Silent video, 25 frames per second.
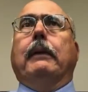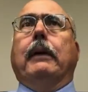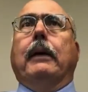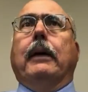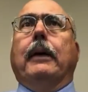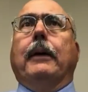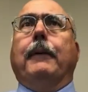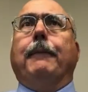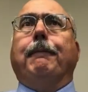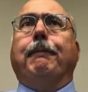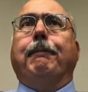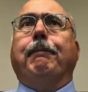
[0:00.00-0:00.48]

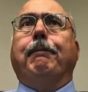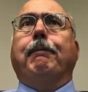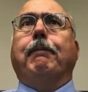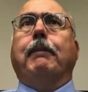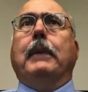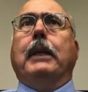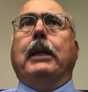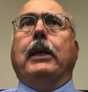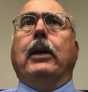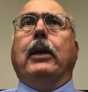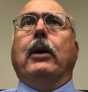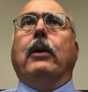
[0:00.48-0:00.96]
uh,
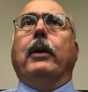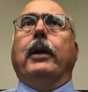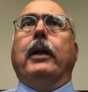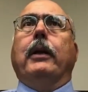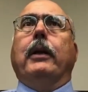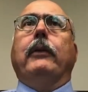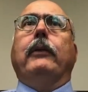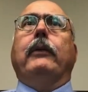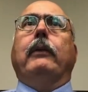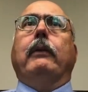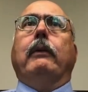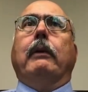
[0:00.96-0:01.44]
you know, it
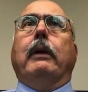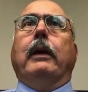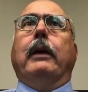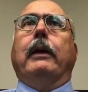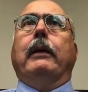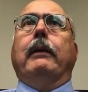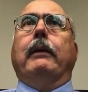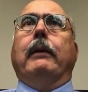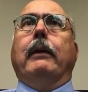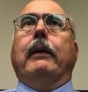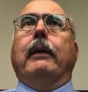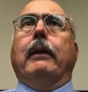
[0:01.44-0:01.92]
is,
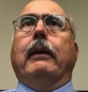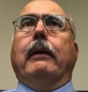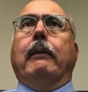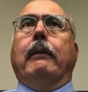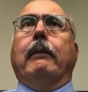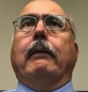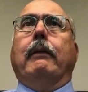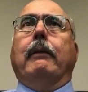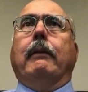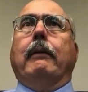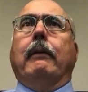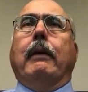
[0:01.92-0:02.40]

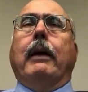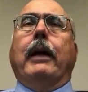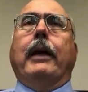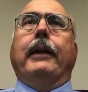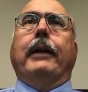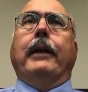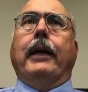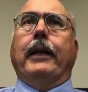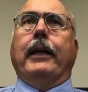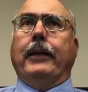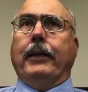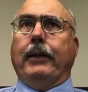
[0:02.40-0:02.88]
I, I,
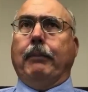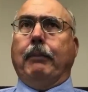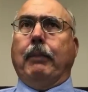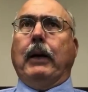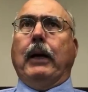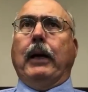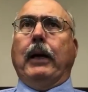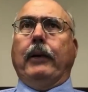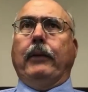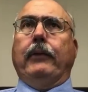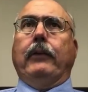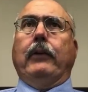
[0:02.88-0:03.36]
I did
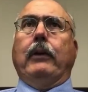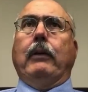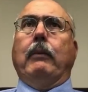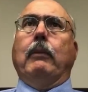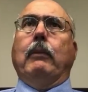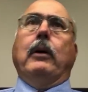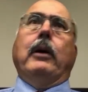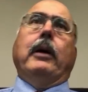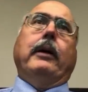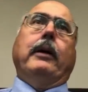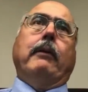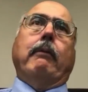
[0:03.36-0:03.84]
buy some
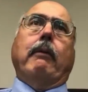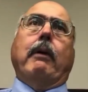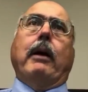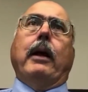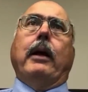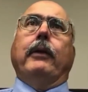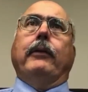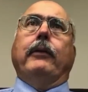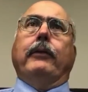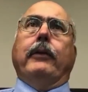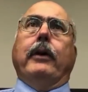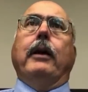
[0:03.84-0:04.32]
on the
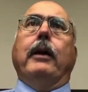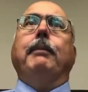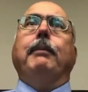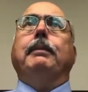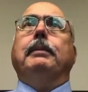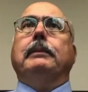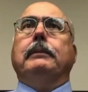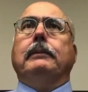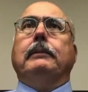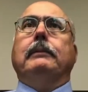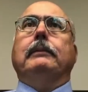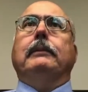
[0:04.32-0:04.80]
rise up
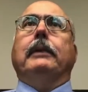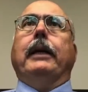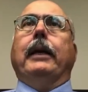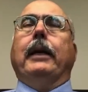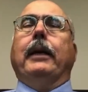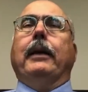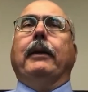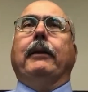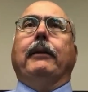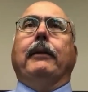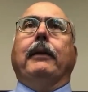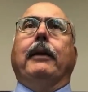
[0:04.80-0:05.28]

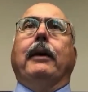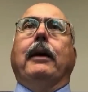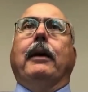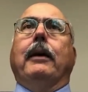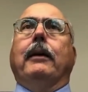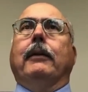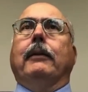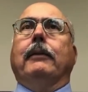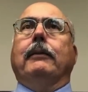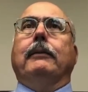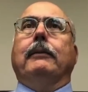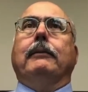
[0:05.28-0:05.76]
and
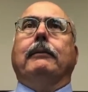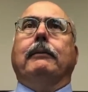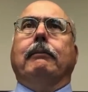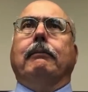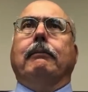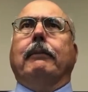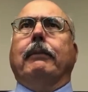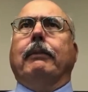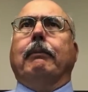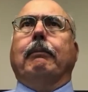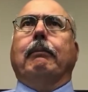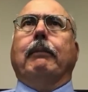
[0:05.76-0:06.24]
uh,
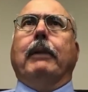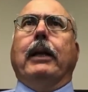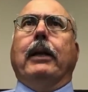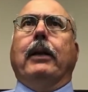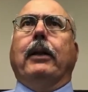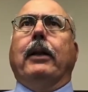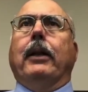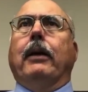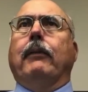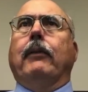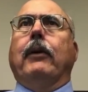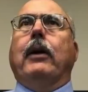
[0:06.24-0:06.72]
at a
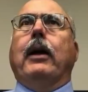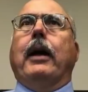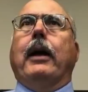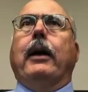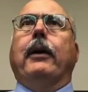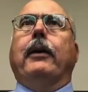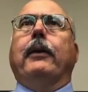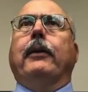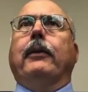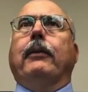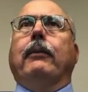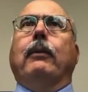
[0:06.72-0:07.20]
level
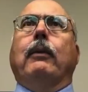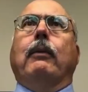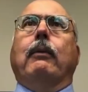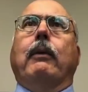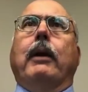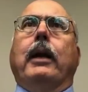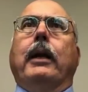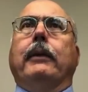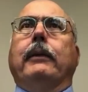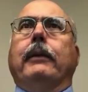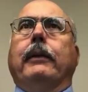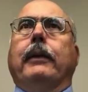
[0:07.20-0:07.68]
higher than where we're
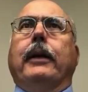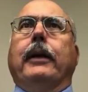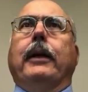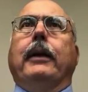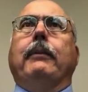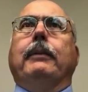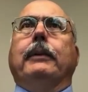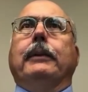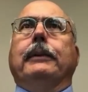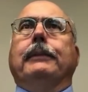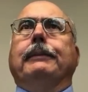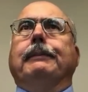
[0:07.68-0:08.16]
at today,
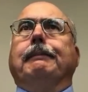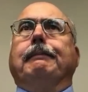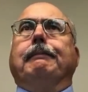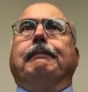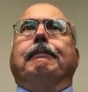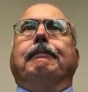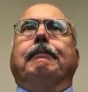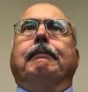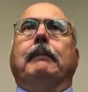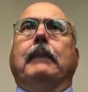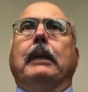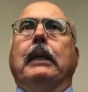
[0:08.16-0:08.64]
but,
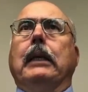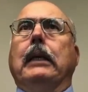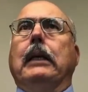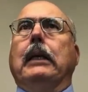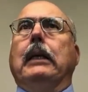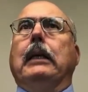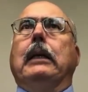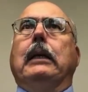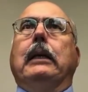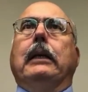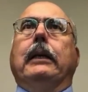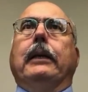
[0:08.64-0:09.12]

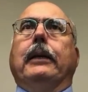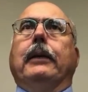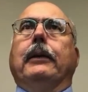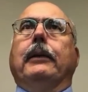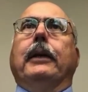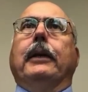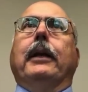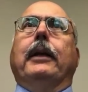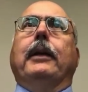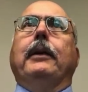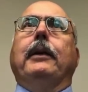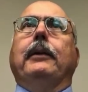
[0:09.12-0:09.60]
you know,
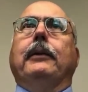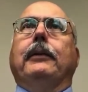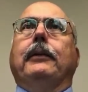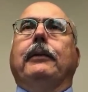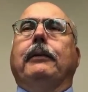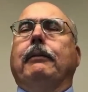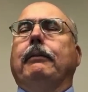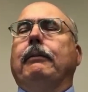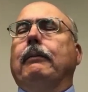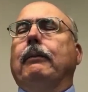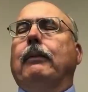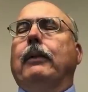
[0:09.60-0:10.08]
that
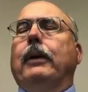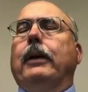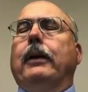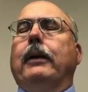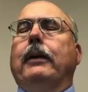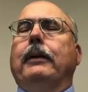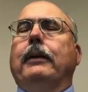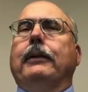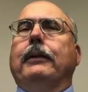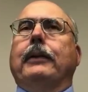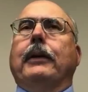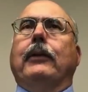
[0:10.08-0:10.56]
is what it
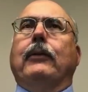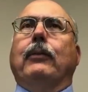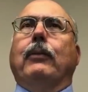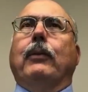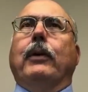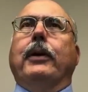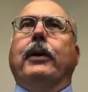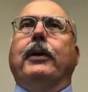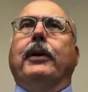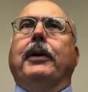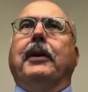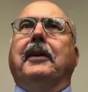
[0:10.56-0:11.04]
is. That's
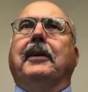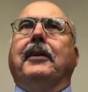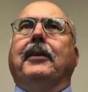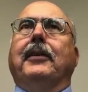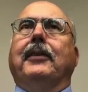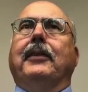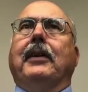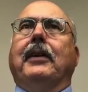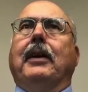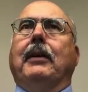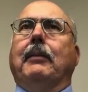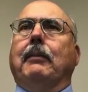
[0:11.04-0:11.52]
why you get in the
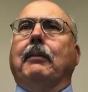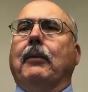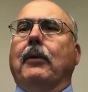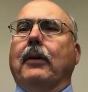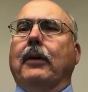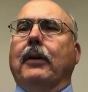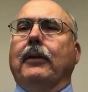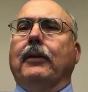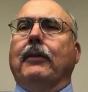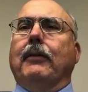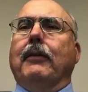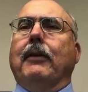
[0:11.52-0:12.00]
stock
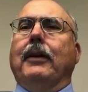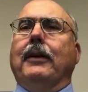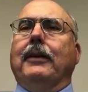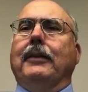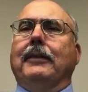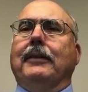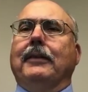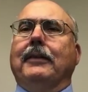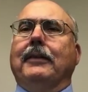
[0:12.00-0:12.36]
markets, right?